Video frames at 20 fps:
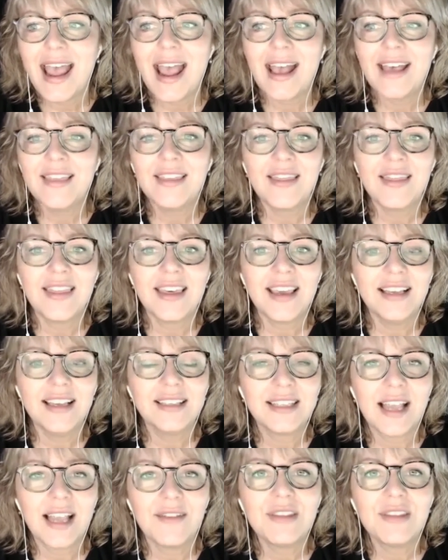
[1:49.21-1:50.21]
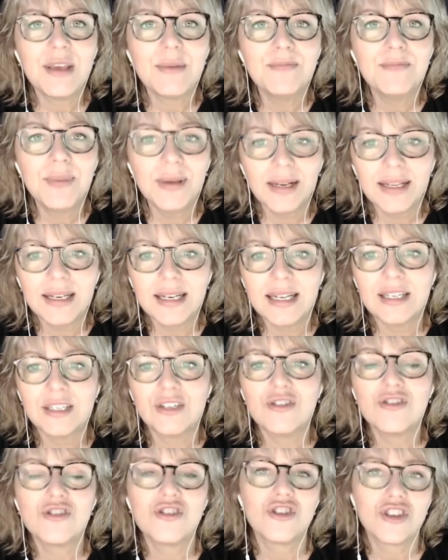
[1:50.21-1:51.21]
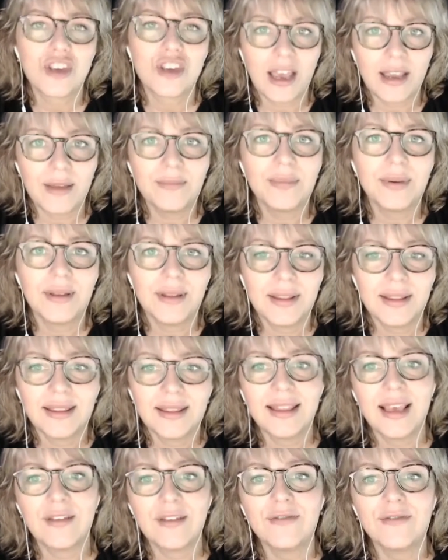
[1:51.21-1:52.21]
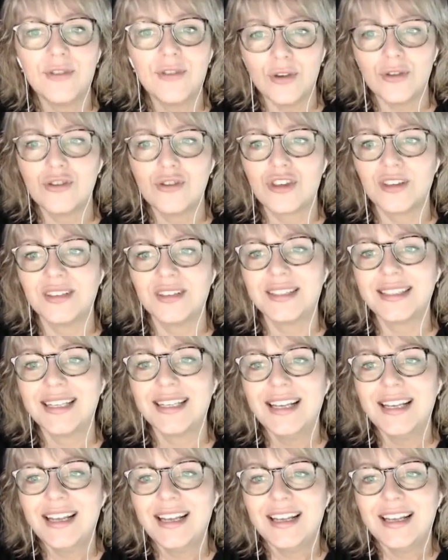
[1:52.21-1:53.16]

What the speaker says: and that these have the ability to shape their futures.